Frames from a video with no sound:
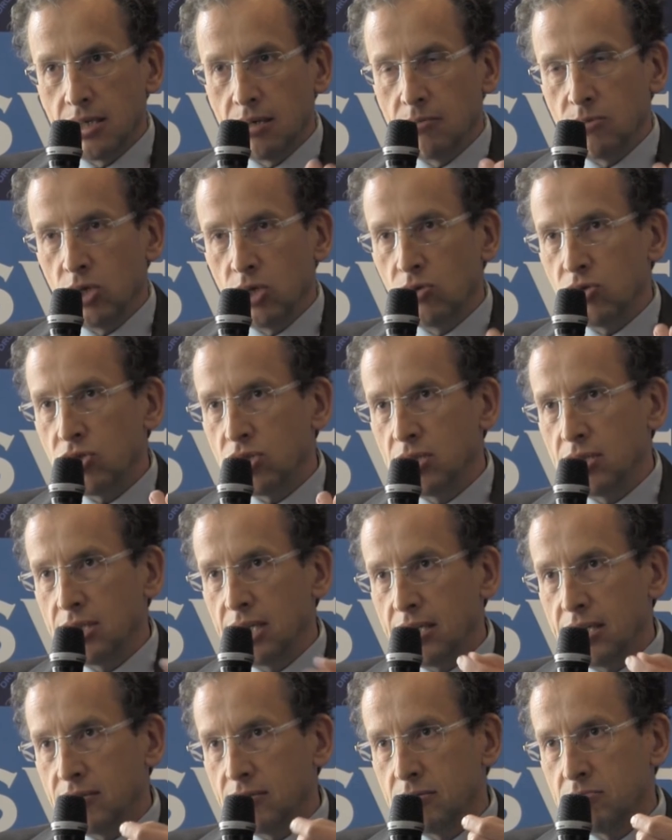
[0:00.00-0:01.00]
notion
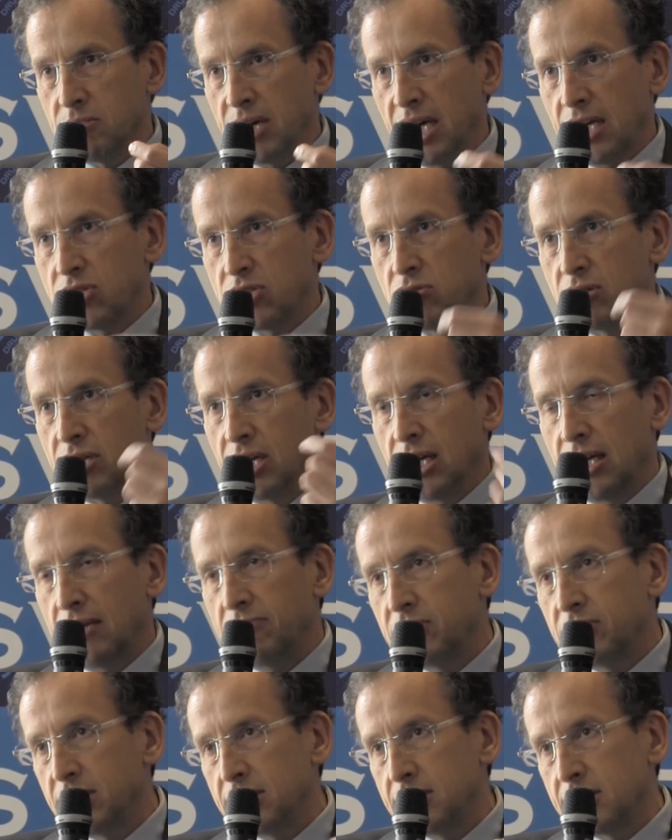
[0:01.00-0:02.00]
that actually a
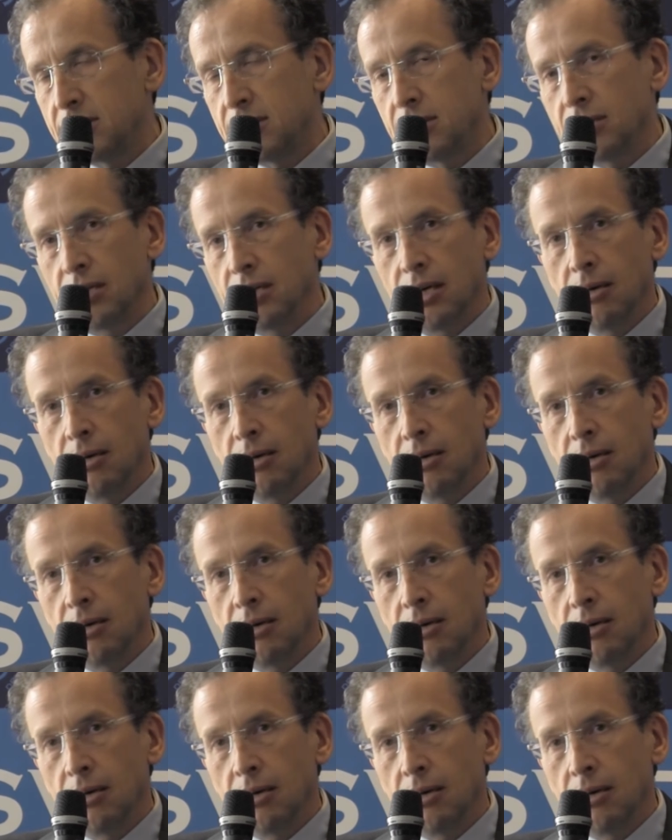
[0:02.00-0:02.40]
leftist